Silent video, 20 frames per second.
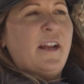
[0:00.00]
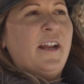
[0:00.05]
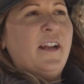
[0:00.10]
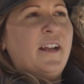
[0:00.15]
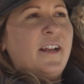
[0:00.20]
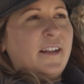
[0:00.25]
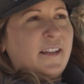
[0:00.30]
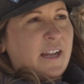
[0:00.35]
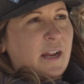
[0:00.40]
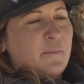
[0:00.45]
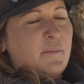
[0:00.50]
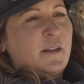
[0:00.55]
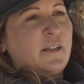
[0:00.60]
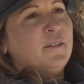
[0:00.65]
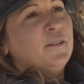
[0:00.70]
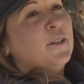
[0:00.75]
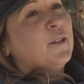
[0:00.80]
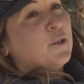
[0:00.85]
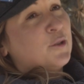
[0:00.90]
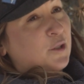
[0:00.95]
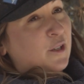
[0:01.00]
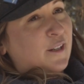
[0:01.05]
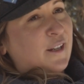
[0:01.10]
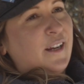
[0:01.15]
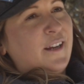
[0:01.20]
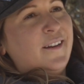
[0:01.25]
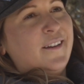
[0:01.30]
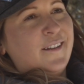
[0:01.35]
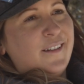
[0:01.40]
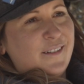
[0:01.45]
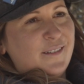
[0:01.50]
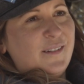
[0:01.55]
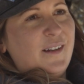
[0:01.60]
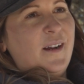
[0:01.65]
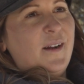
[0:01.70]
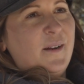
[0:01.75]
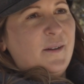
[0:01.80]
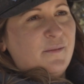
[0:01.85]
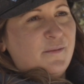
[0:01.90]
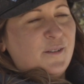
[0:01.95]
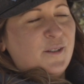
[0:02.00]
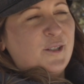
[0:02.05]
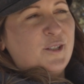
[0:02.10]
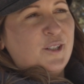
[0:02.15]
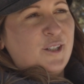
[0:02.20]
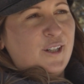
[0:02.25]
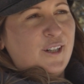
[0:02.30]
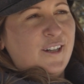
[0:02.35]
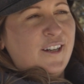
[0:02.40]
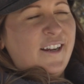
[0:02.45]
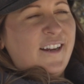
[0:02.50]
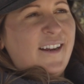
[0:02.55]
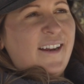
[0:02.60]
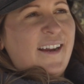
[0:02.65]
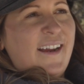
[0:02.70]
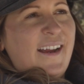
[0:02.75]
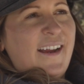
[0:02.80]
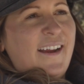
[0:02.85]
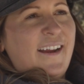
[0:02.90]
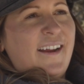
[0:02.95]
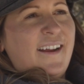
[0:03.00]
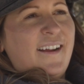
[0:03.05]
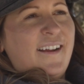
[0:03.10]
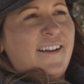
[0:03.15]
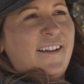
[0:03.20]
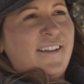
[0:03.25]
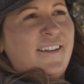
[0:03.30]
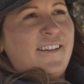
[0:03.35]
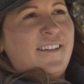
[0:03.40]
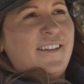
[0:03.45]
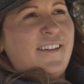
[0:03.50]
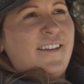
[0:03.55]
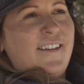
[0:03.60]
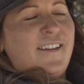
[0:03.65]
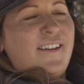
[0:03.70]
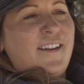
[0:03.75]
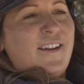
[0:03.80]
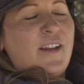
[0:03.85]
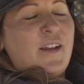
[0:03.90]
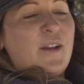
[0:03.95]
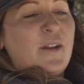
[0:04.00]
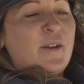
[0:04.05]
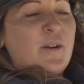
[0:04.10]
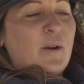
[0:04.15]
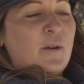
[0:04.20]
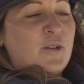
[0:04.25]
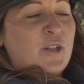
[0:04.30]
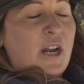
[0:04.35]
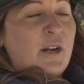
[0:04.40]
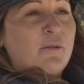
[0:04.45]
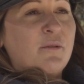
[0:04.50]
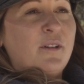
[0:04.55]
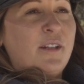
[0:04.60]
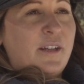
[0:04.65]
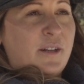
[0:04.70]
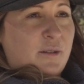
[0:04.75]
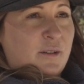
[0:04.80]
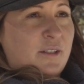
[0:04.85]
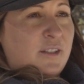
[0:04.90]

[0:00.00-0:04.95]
it can be a little tricky, for sure. And generally